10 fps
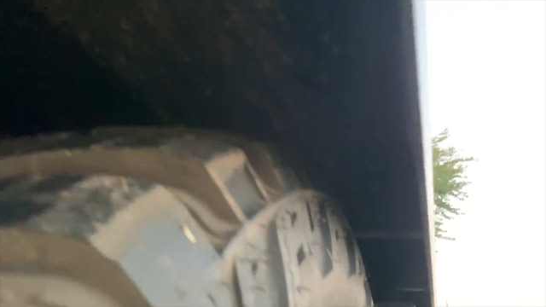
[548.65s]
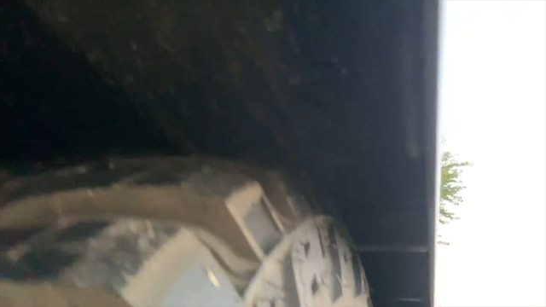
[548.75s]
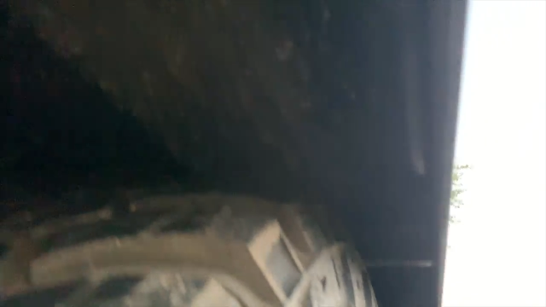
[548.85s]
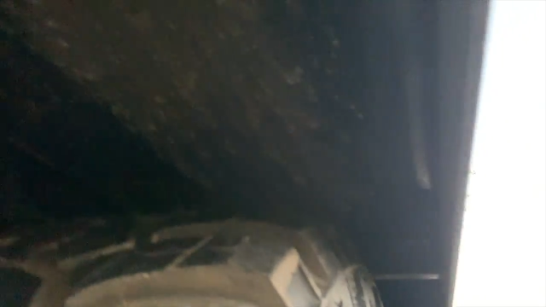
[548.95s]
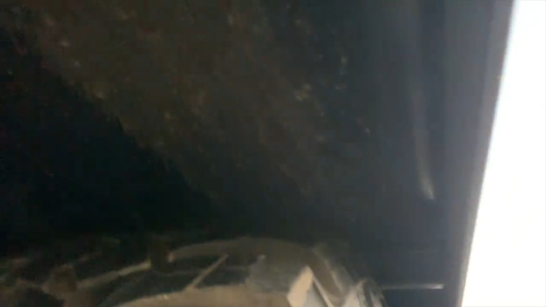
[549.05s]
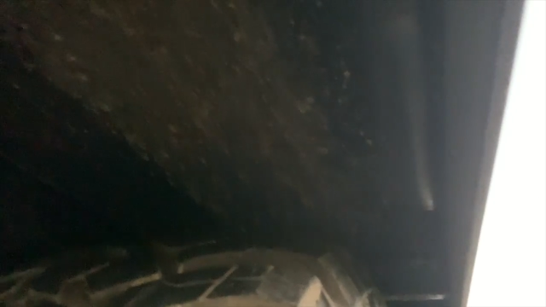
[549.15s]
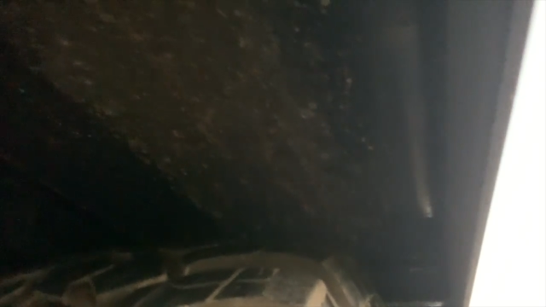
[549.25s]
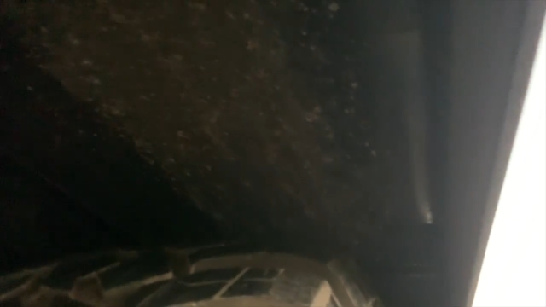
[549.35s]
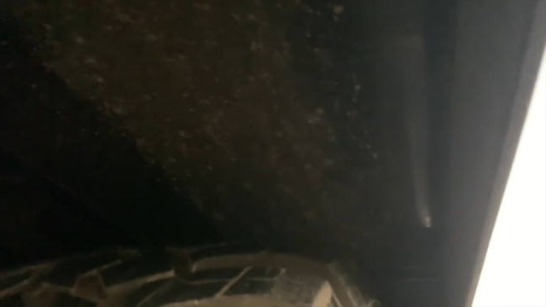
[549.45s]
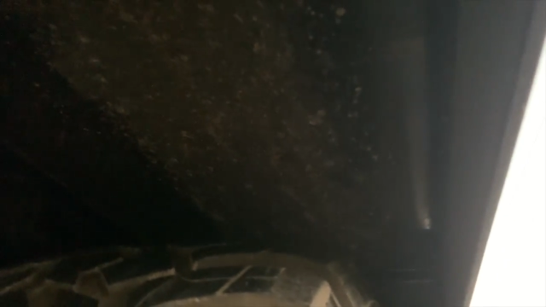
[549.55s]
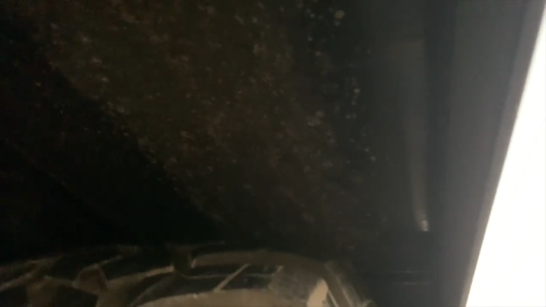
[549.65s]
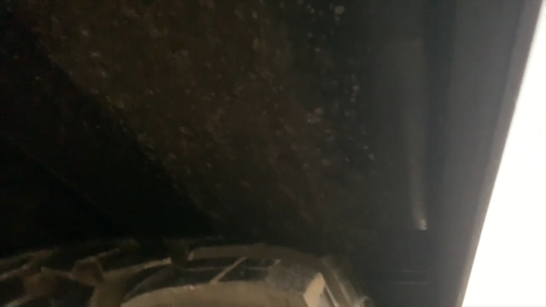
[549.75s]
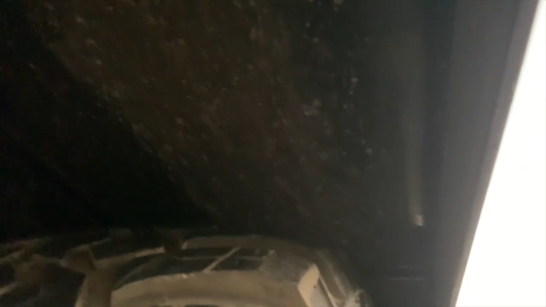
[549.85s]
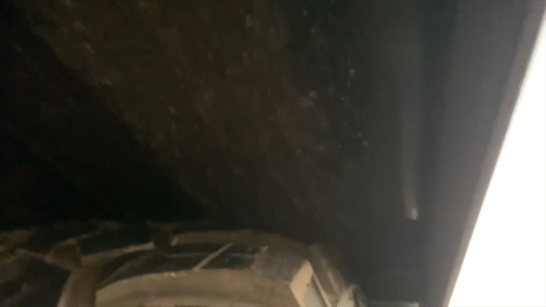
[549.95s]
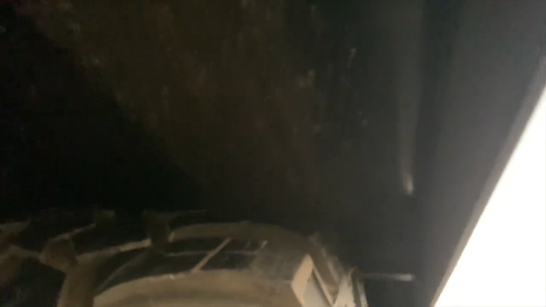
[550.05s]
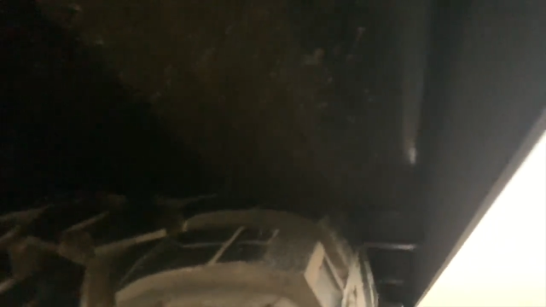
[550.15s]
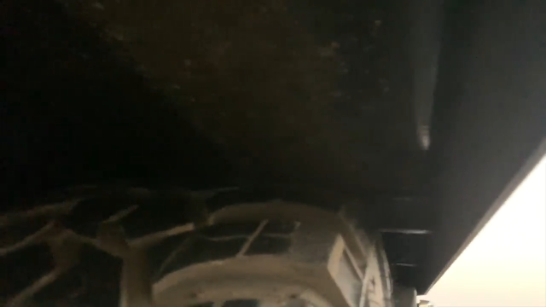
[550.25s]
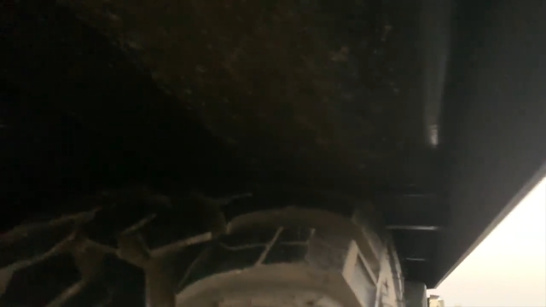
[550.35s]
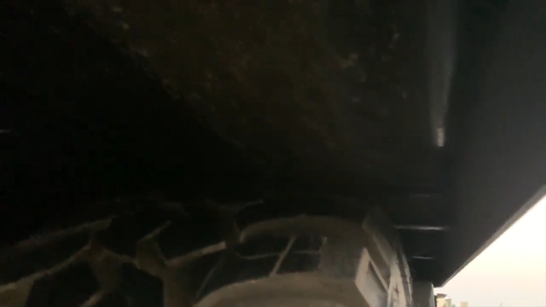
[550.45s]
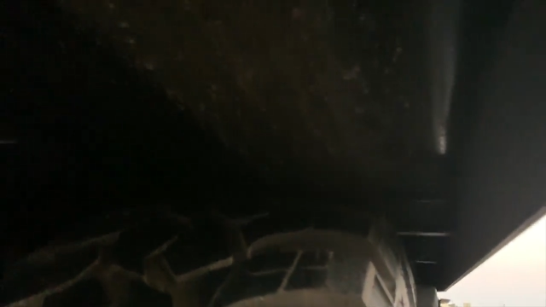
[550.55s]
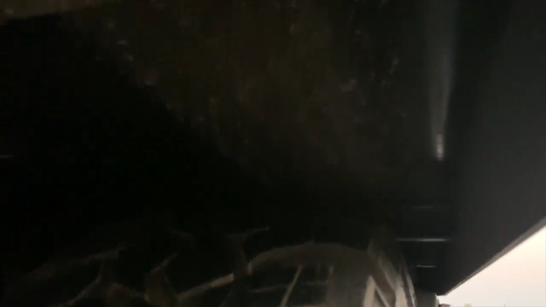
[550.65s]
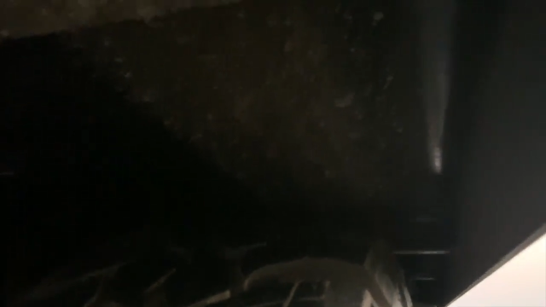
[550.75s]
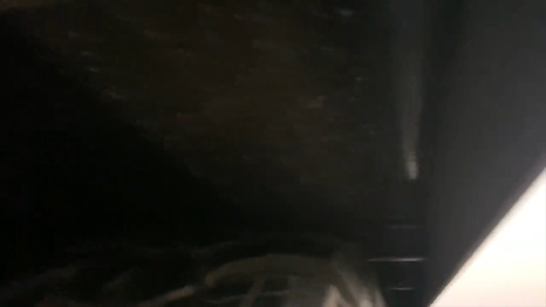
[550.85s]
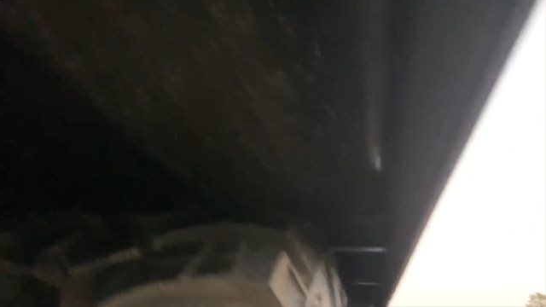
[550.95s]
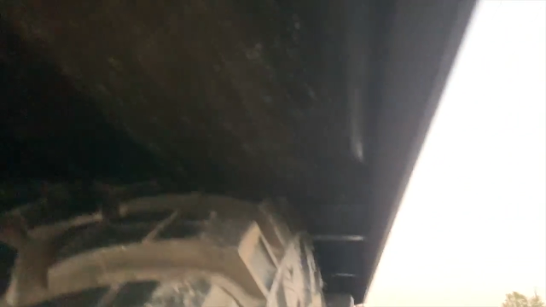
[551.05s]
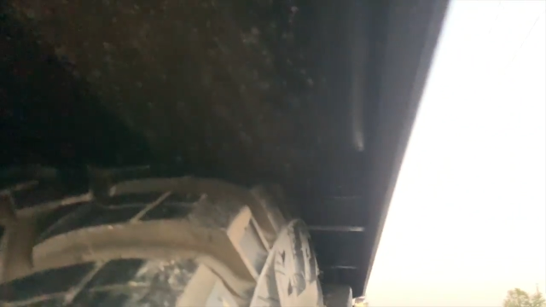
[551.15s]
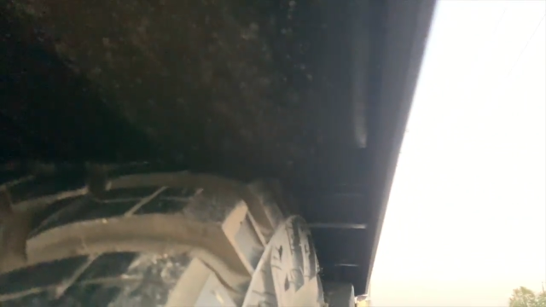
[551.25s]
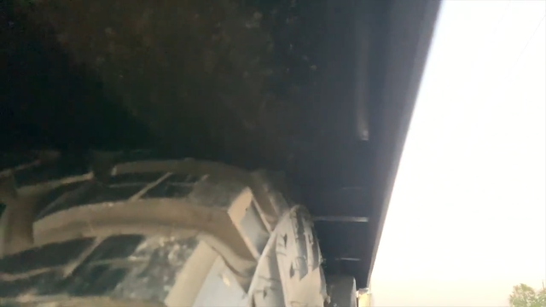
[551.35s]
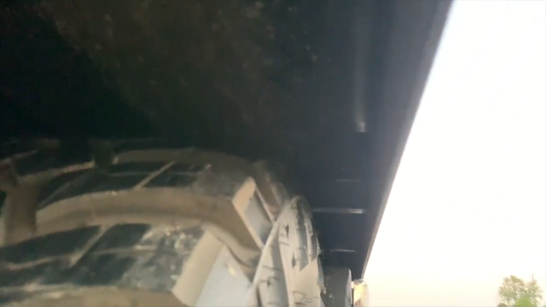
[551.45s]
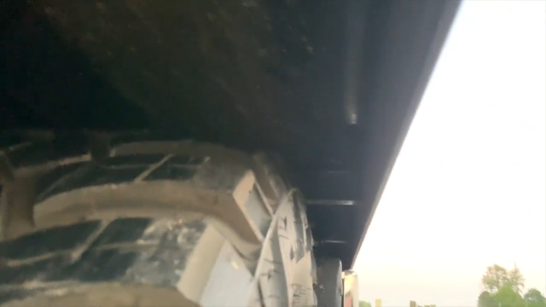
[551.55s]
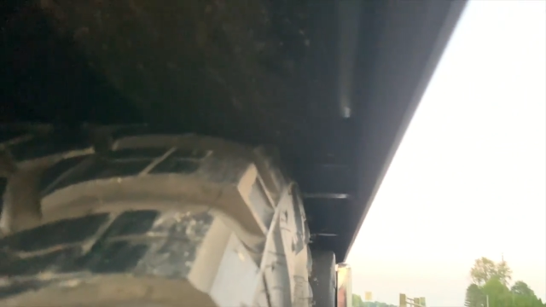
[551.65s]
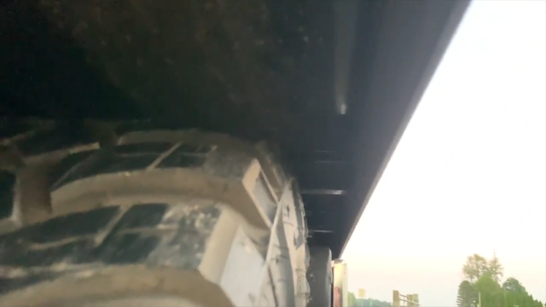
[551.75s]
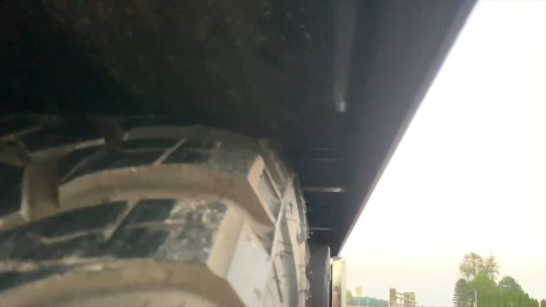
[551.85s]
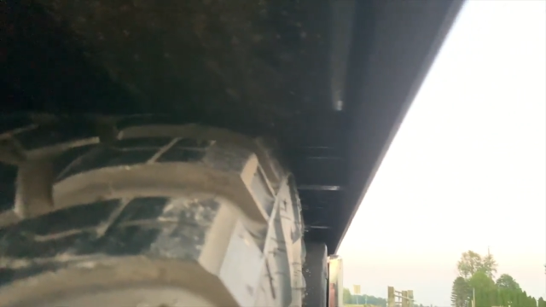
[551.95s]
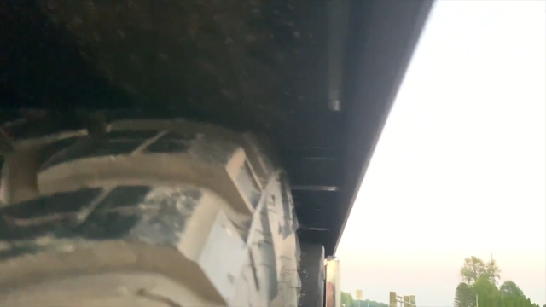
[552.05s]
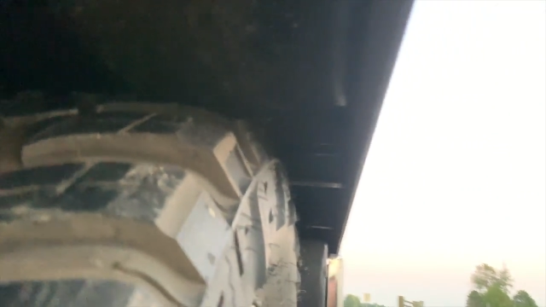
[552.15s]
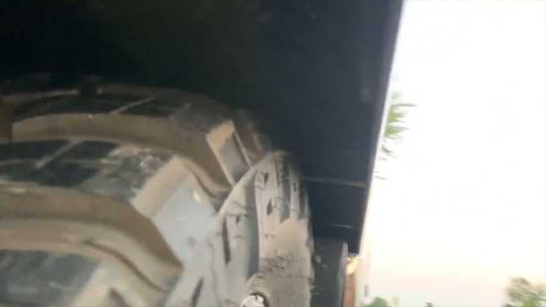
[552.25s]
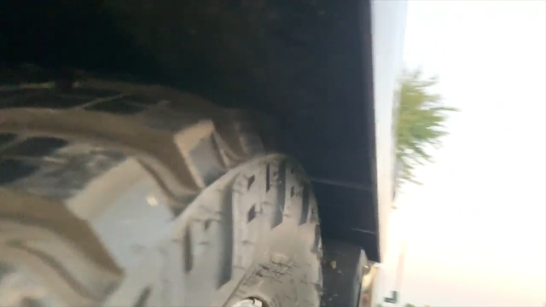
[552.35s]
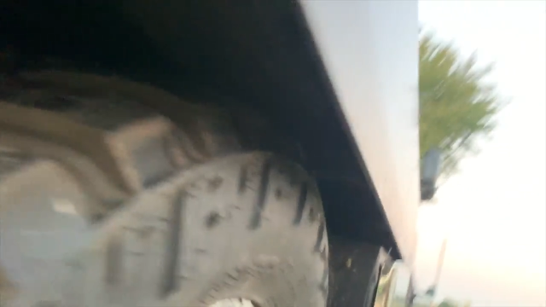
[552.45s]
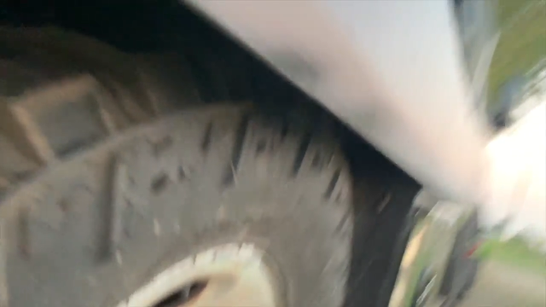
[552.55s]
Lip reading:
(no speaker visible)